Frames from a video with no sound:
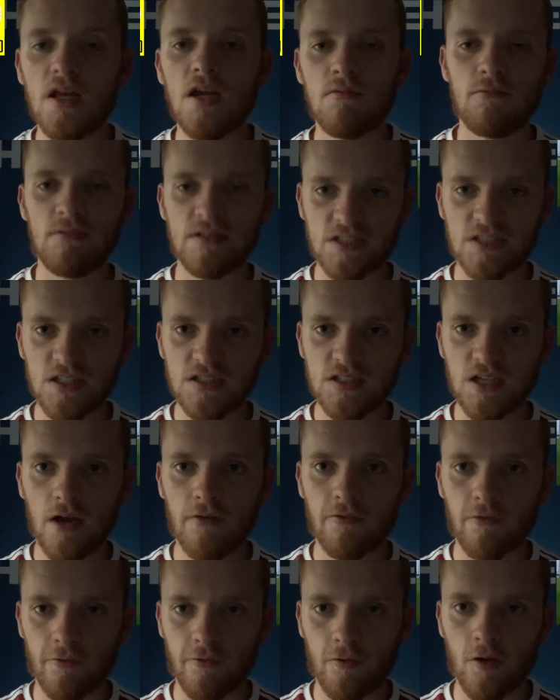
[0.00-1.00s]
We did
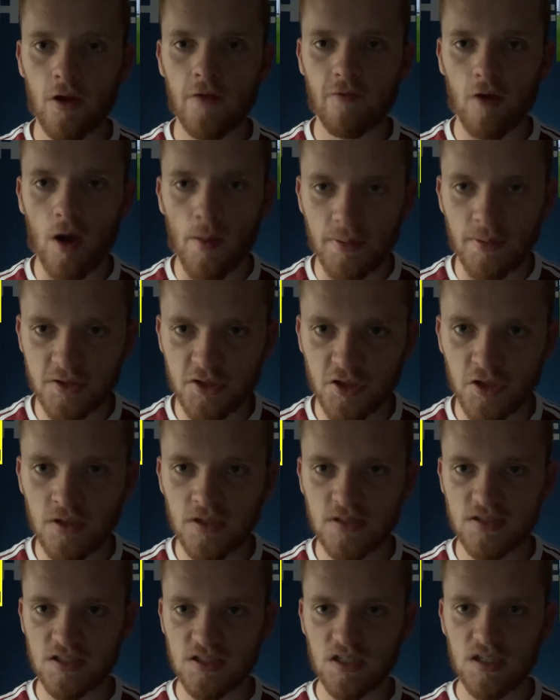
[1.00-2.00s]
have further
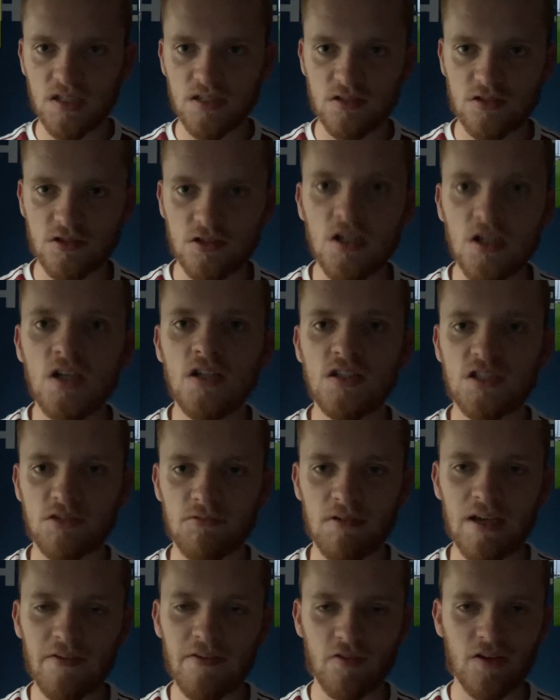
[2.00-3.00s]
opportunities
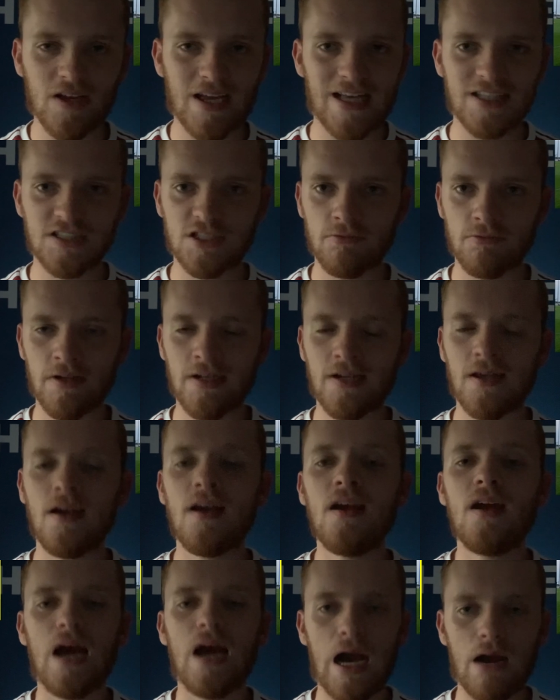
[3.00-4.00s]
to even get a winner.
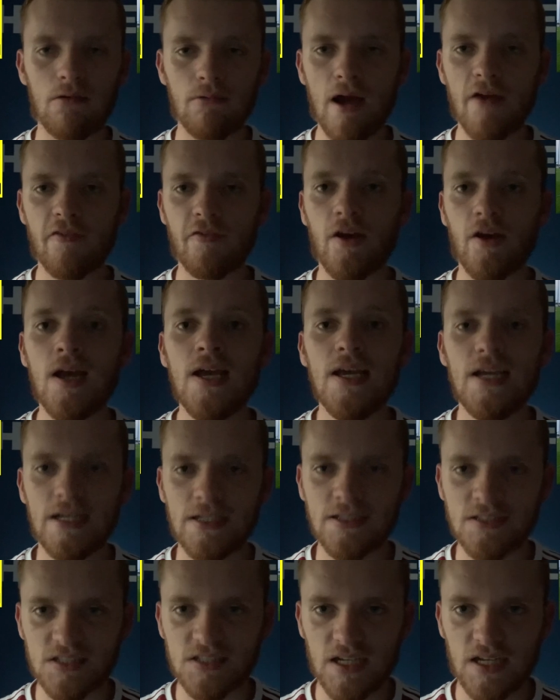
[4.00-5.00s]
However,
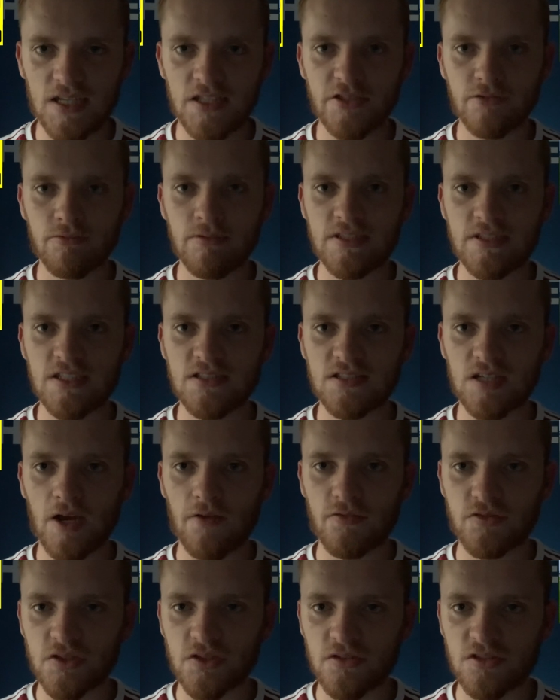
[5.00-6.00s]
in the end, we did
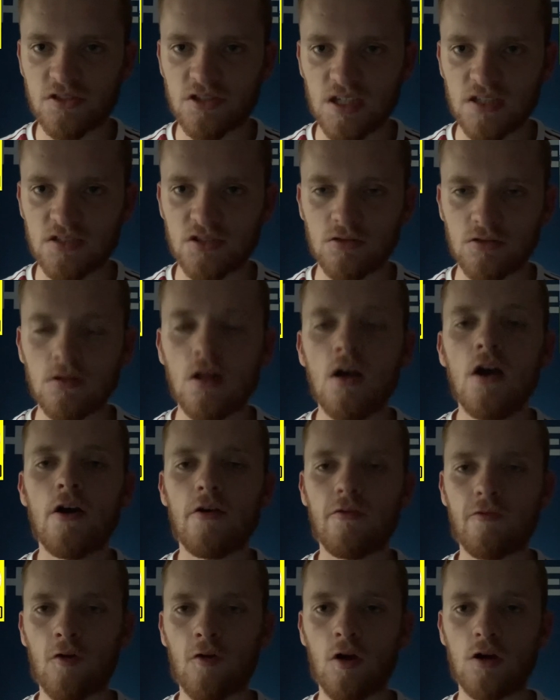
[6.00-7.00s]
have to settle
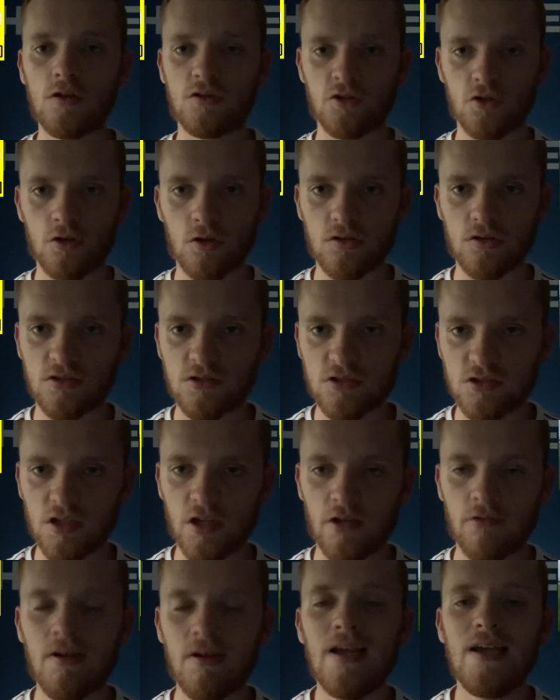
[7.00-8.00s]
for a draw.
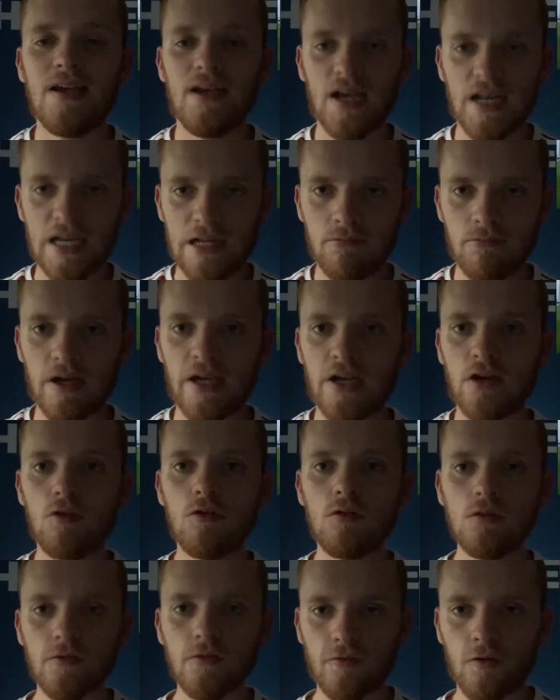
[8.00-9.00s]
So anyway,
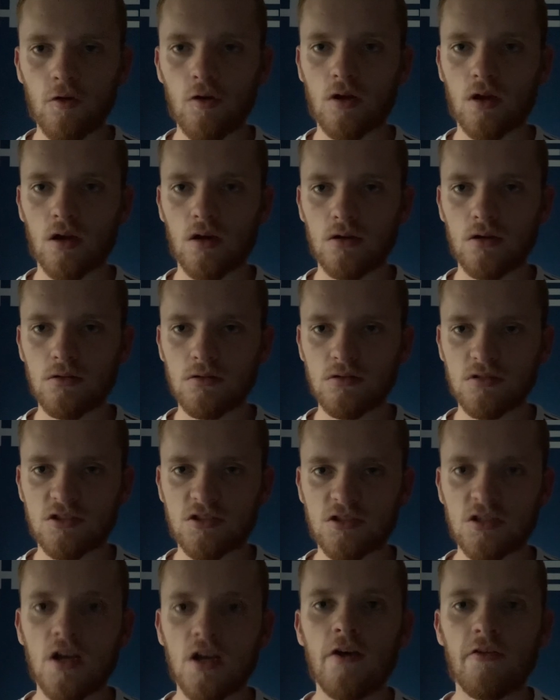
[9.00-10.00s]
all four
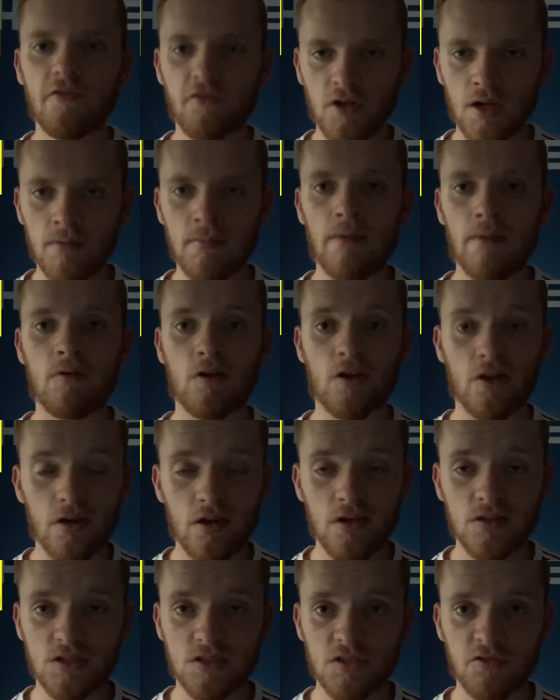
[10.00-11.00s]
goals from our
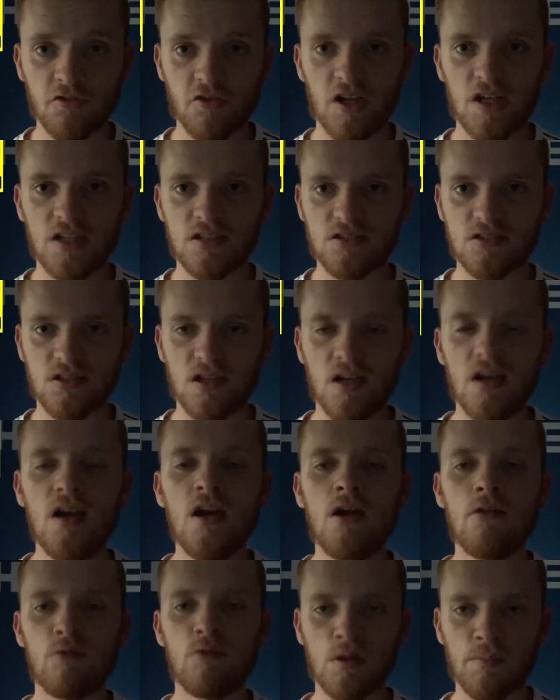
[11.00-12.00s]
curtain raiser
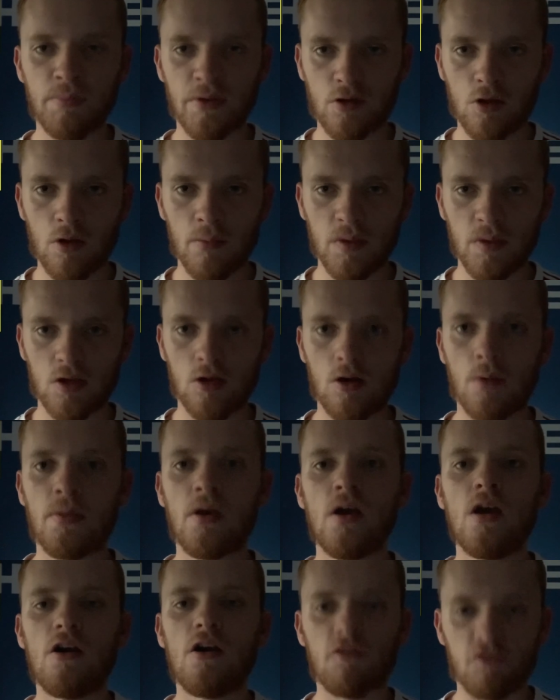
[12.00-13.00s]
will be coming up
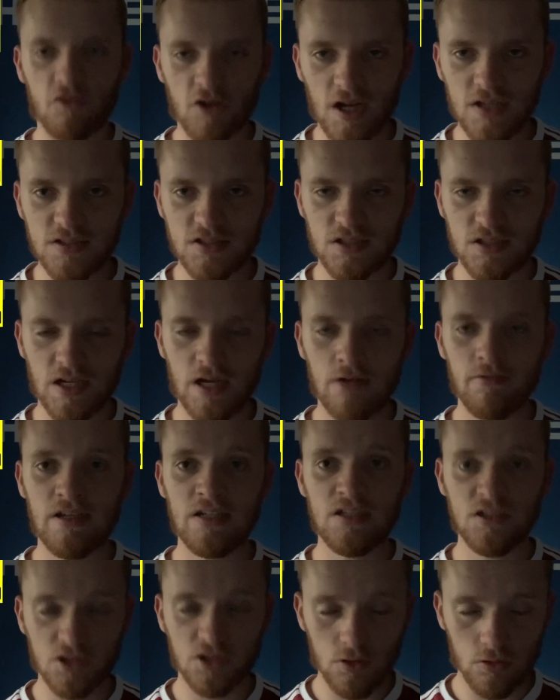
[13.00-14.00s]
right now.
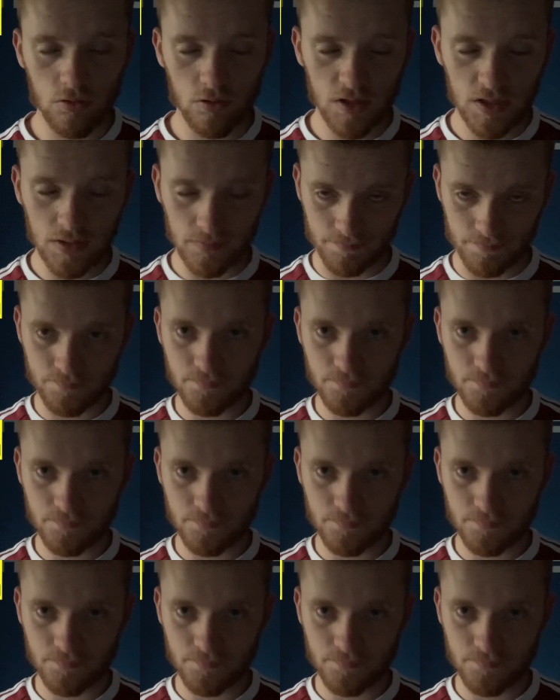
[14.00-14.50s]
Enjoy.